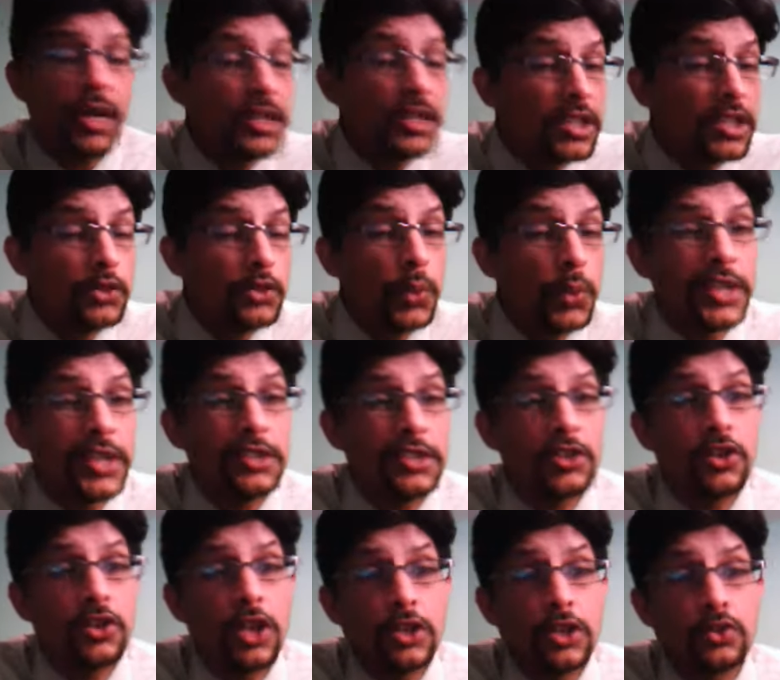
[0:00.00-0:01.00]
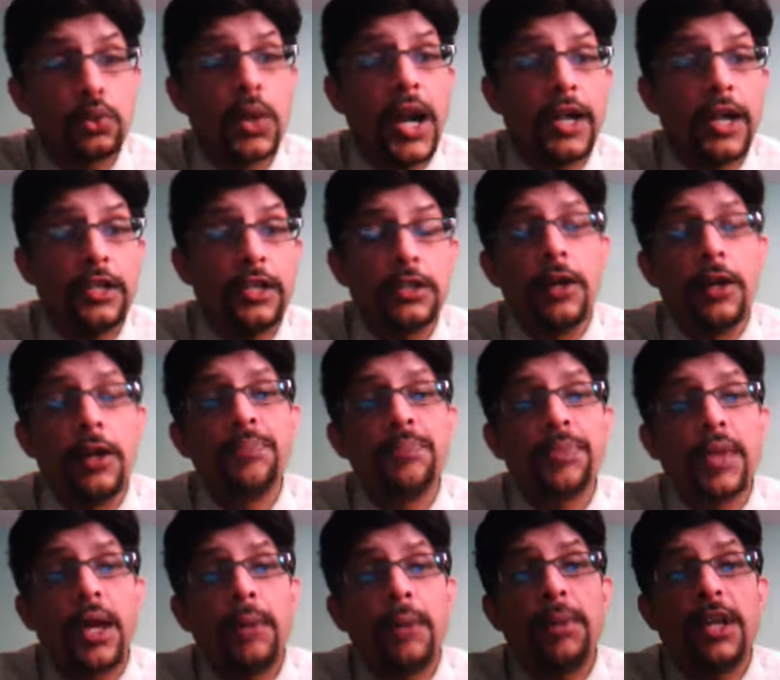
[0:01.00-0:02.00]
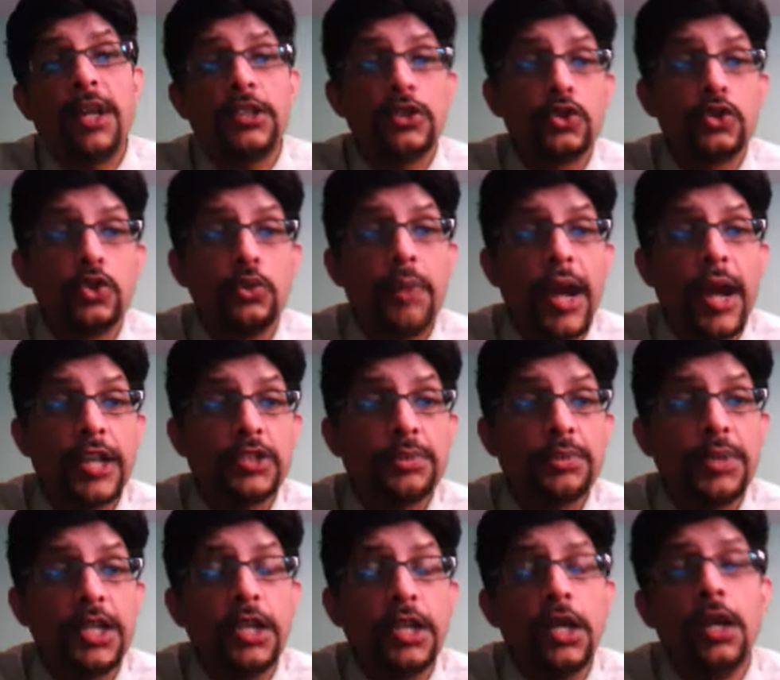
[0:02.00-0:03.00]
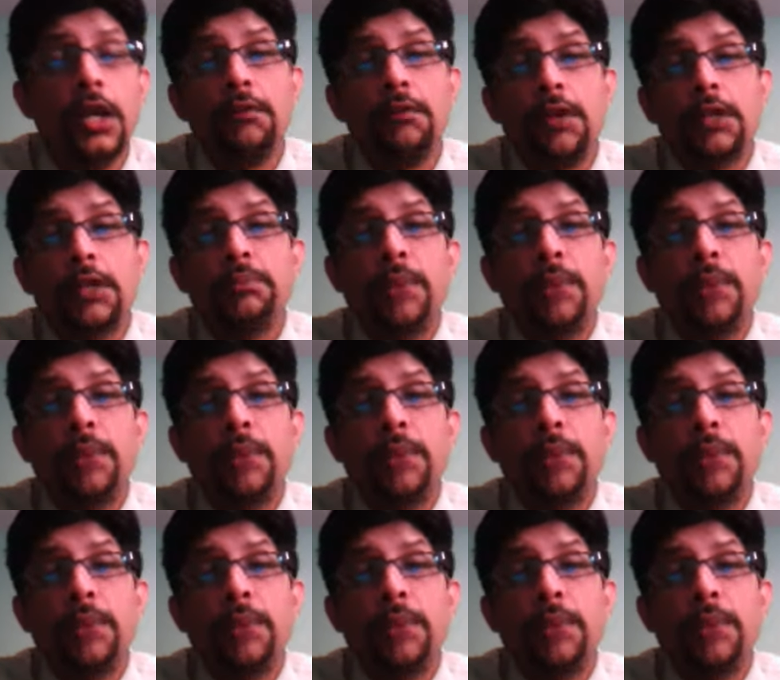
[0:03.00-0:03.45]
123 runs were added by these two batsmen, with